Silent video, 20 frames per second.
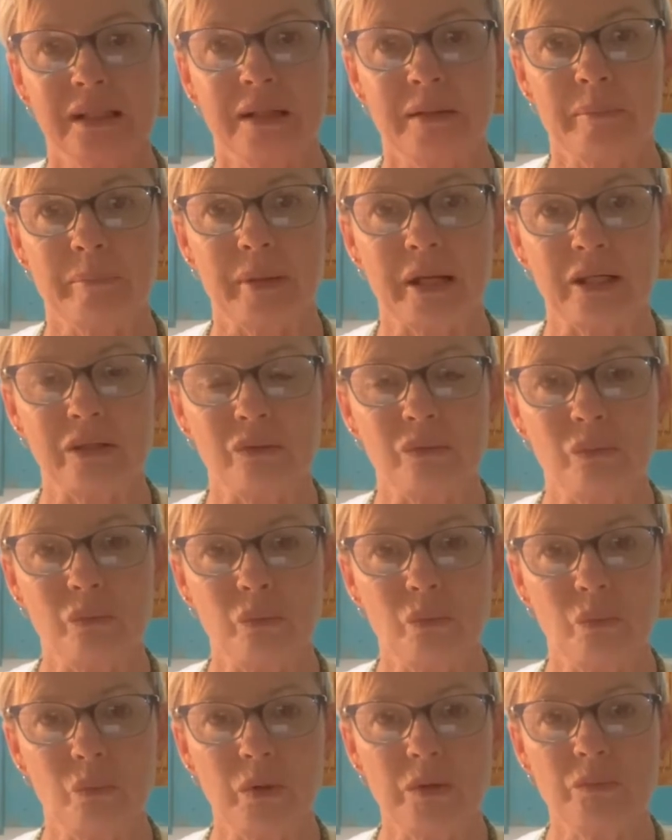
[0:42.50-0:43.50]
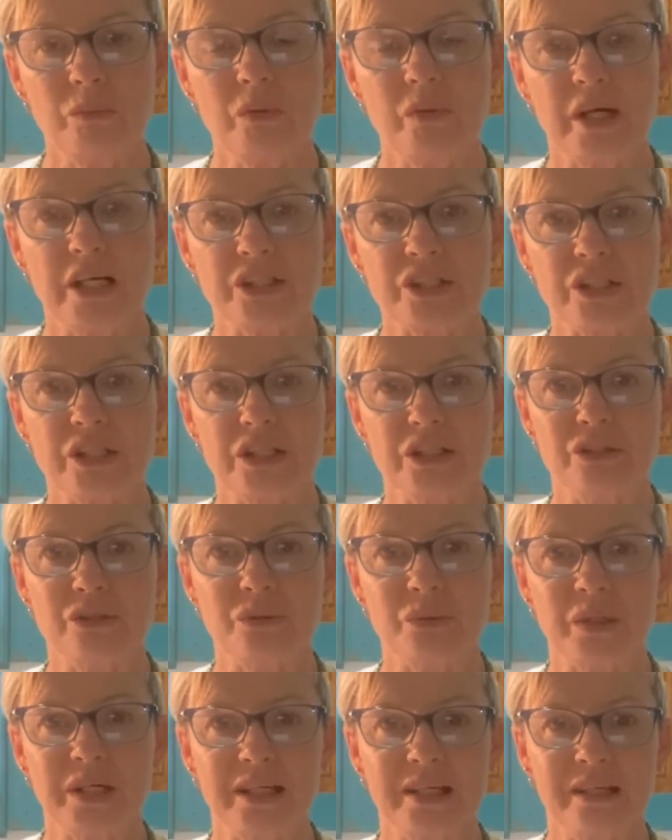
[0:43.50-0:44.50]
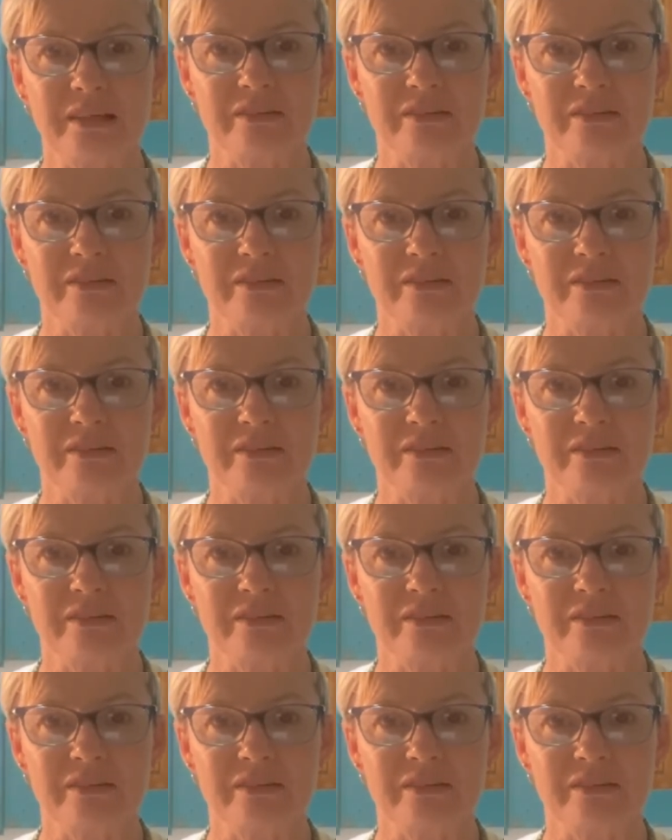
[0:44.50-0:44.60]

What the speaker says: But when we're actually doing